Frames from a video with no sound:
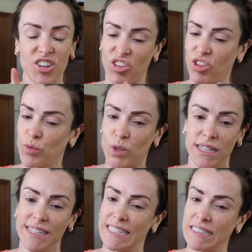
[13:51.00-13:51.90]
Doesn't
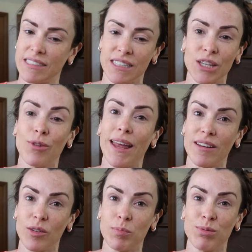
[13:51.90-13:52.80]
work and you
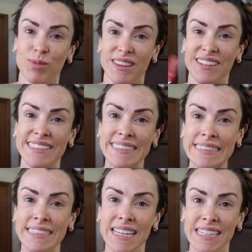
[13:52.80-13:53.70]
end up with
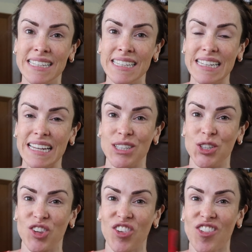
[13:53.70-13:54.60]
little
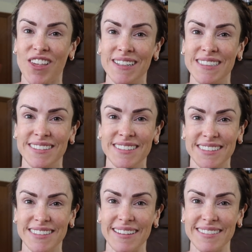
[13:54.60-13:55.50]
cuts
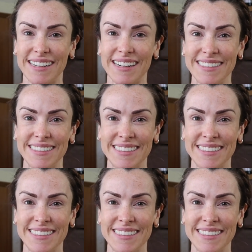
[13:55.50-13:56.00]
down there.